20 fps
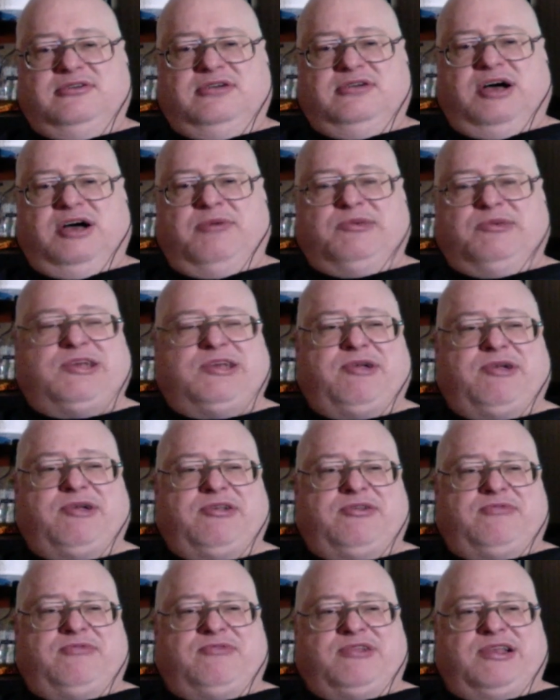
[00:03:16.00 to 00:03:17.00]
Almost every
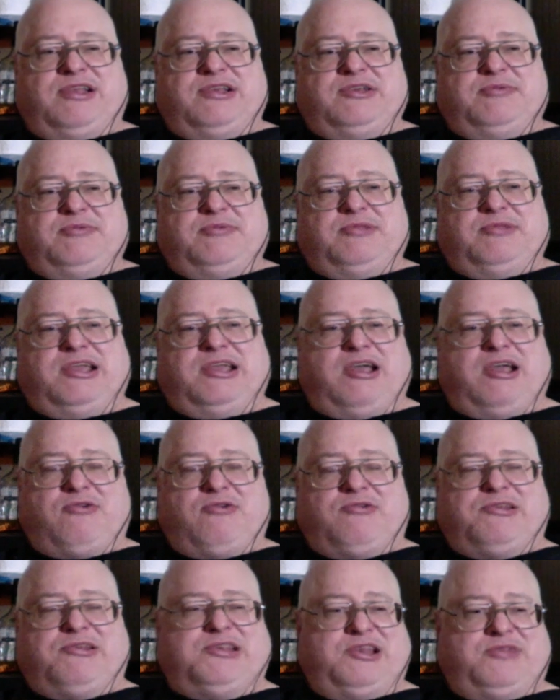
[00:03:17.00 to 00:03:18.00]
other relationship, like, El
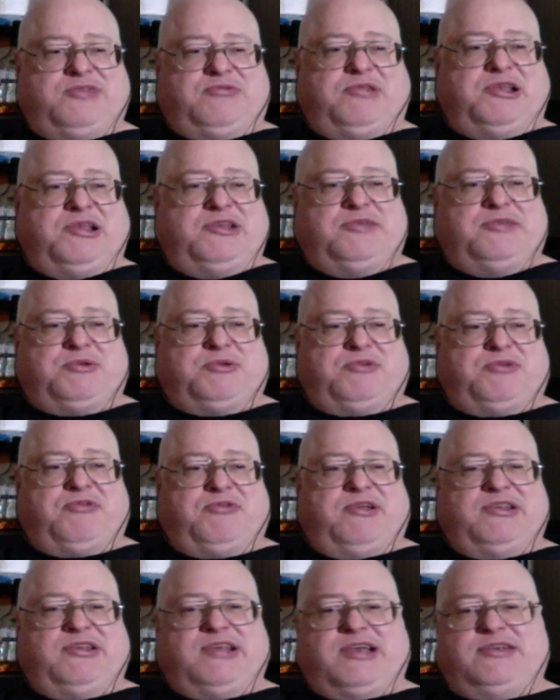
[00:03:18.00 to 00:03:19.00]
Chrissy's relationships are
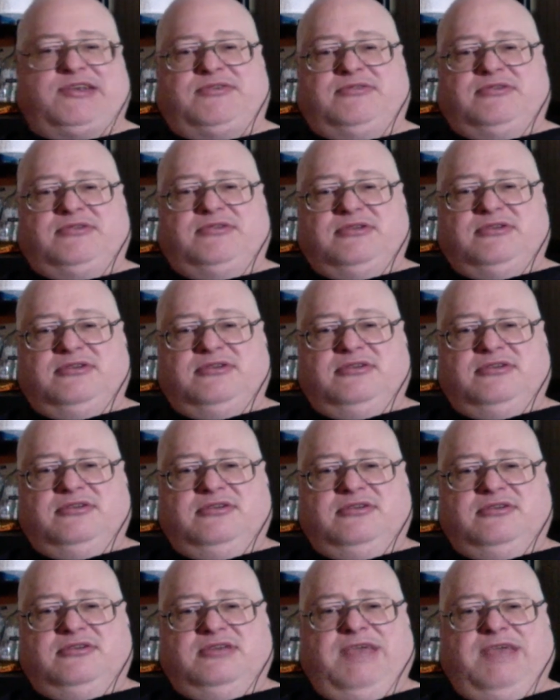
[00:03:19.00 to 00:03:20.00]
transactional.
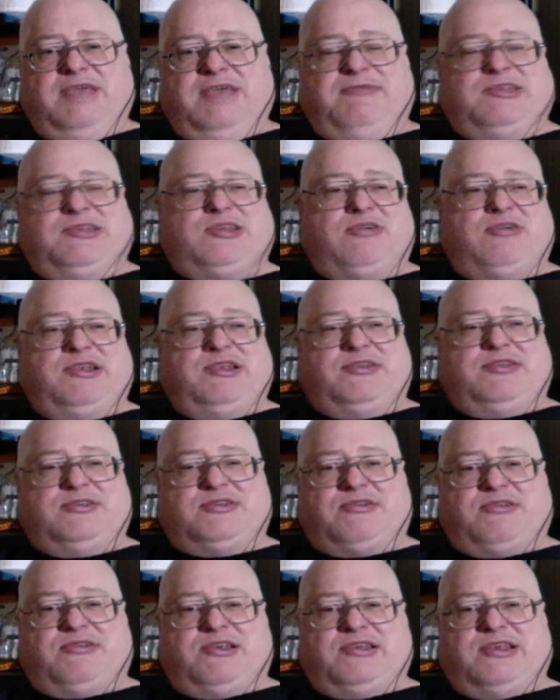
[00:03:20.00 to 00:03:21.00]
Even Tony, to a
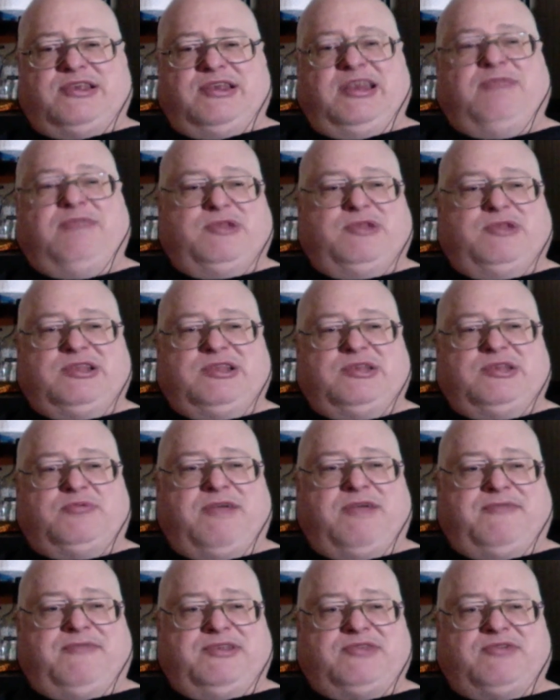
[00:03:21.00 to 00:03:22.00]
certain extent, even with his
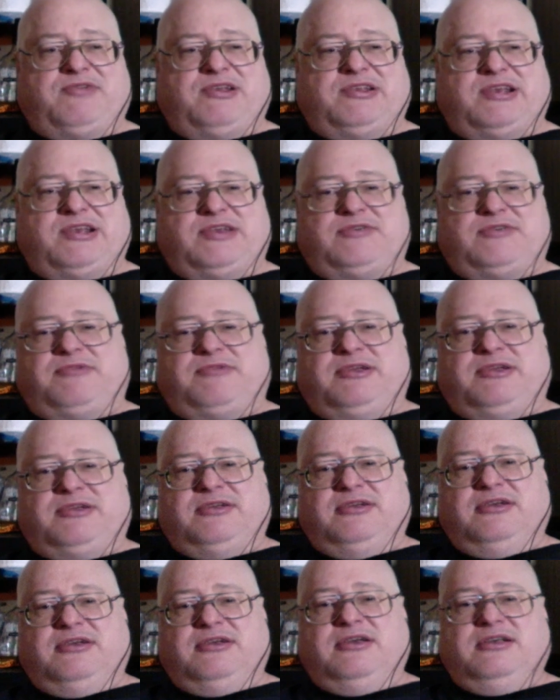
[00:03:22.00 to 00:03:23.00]
wife, is transactional, right?
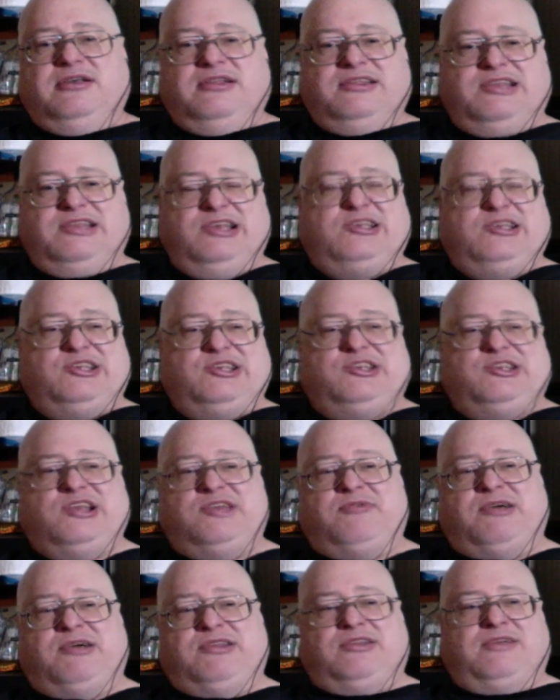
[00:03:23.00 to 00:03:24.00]
This is
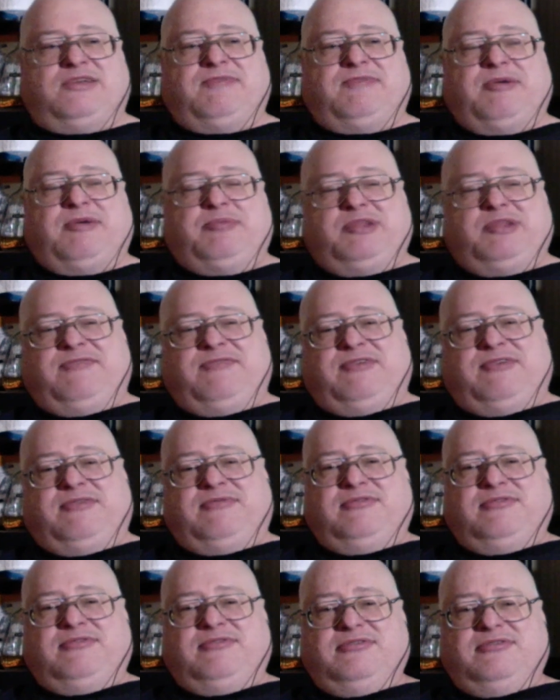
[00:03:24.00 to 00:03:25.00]
genuine love, I believe it.
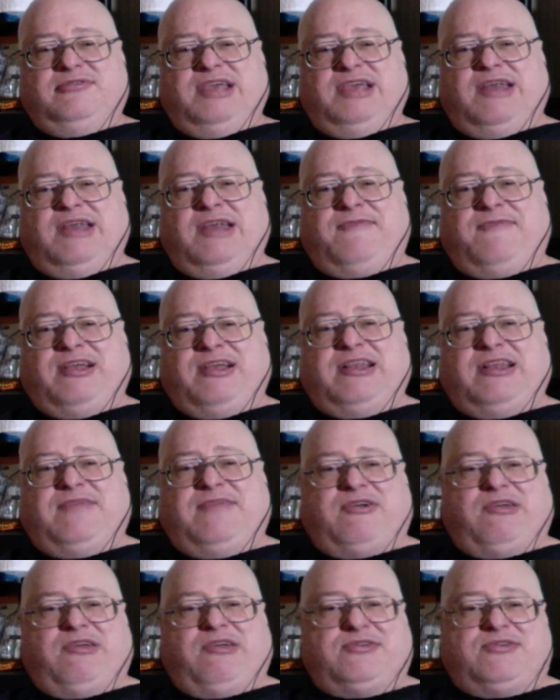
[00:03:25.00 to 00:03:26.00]
And I find
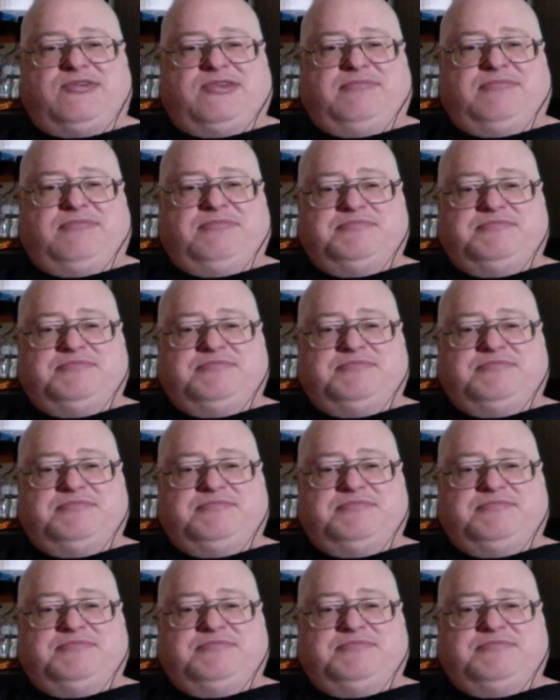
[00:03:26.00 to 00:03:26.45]
that very interesting.